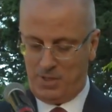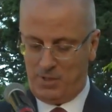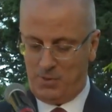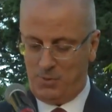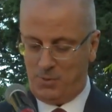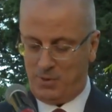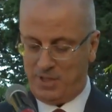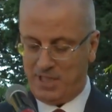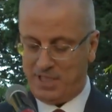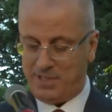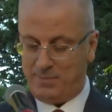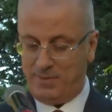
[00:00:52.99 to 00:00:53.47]

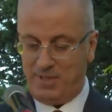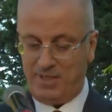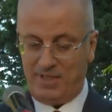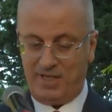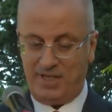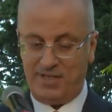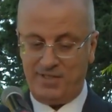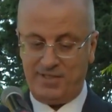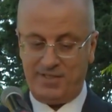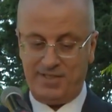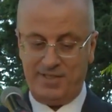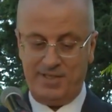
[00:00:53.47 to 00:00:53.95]
Your
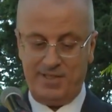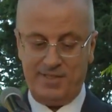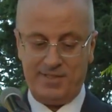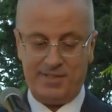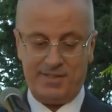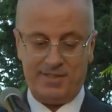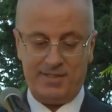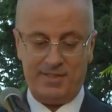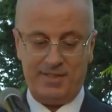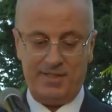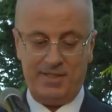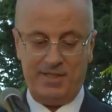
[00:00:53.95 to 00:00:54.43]

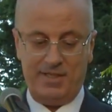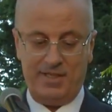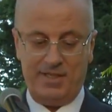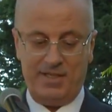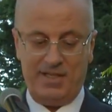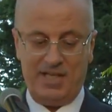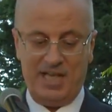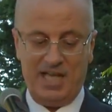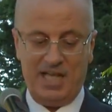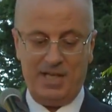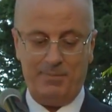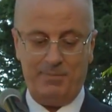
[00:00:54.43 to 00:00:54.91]
experiences
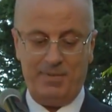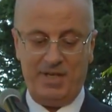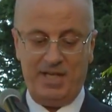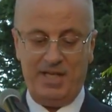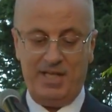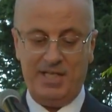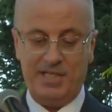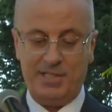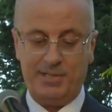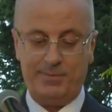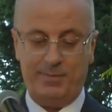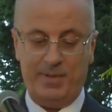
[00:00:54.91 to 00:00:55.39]
can
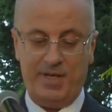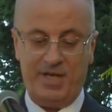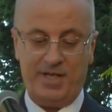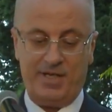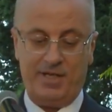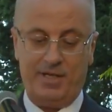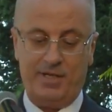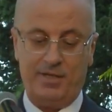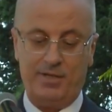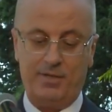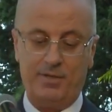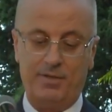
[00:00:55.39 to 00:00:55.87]
be
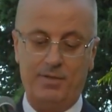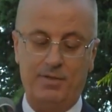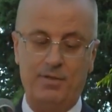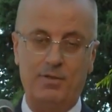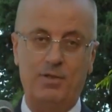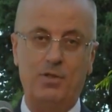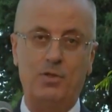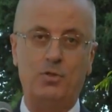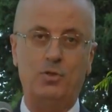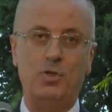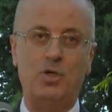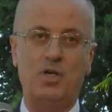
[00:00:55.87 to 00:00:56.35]
inspiring
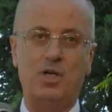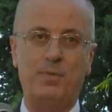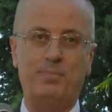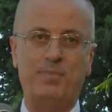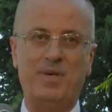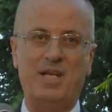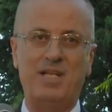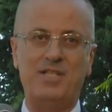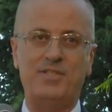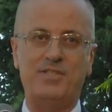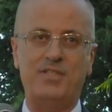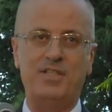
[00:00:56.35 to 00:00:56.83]
to our
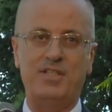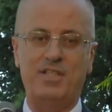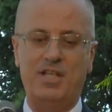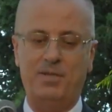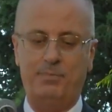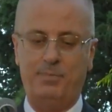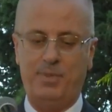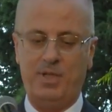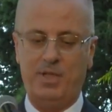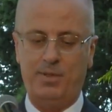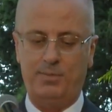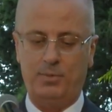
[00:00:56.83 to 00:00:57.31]
Palestinian
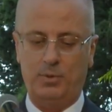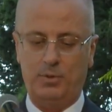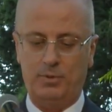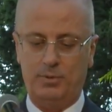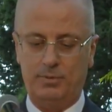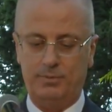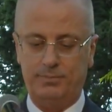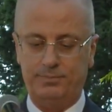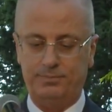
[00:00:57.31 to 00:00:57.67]
people,